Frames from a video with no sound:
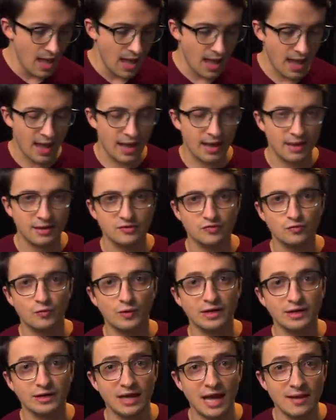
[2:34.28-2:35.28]
And
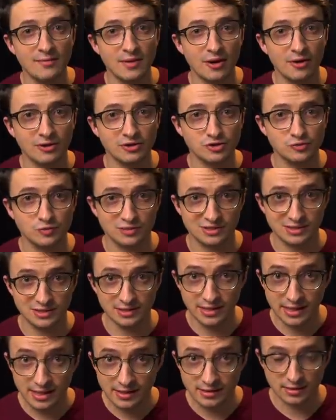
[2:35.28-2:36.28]
when gay marriage was
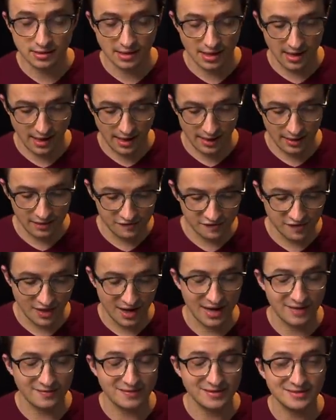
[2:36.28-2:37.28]
legalized, I
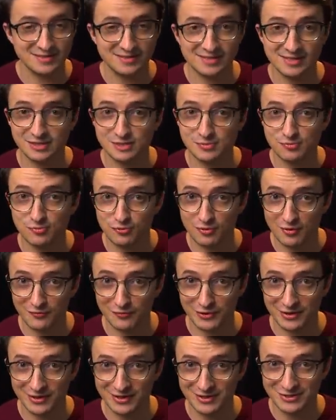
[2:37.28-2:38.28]
had the distinct
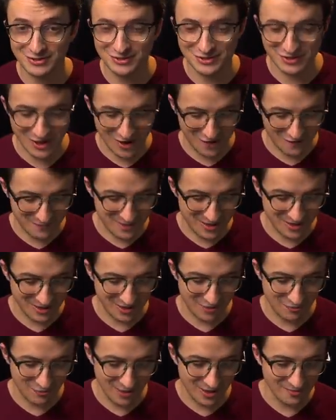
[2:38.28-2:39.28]
privilege of being
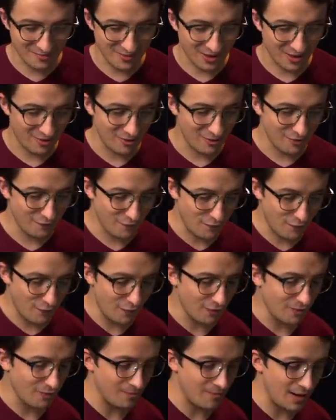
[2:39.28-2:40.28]
the ring bearer
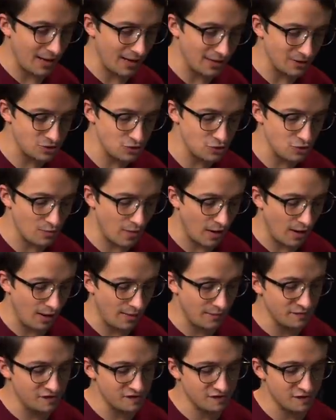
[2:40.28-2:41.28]
for my two
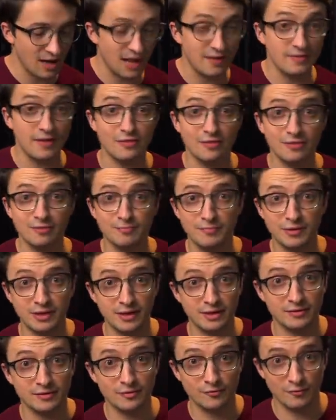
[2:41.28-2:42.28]
moms, and then
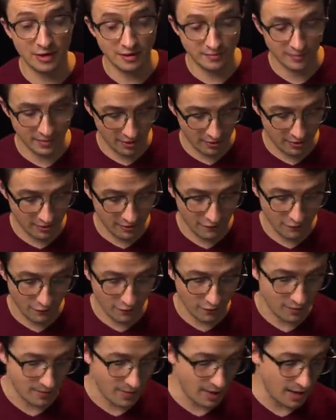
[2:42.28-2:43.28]
being the ring bearer
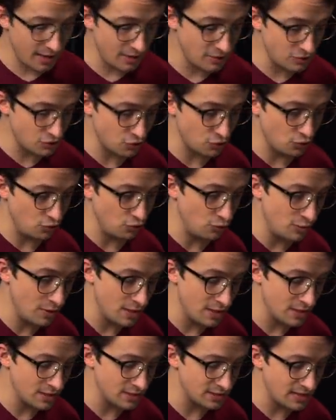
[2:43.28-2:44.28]
for my two
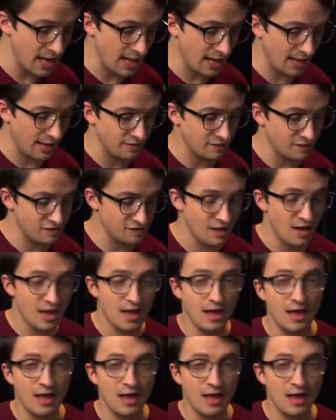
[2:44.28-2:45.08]
dads.